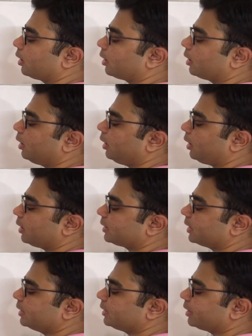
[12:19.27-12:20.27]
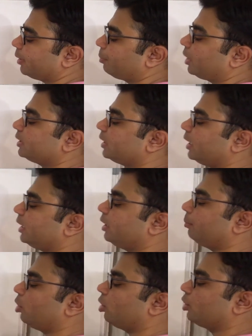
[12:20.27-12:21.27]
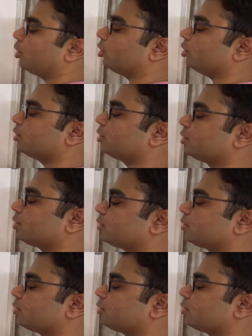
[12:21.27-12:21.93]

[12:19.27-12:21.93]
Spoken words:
cells present in the bronchioles.